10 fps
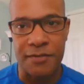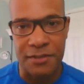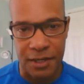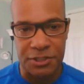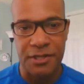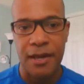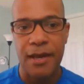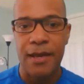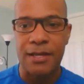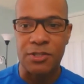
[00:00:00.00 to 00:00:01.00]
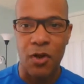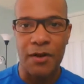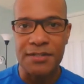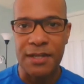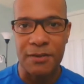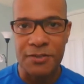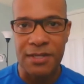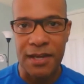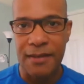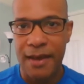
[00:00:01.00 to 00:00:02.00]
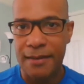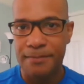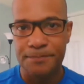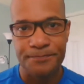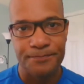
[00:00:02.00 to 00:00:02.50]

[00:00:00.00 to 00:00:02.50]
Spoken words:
of such, as long as they understand that,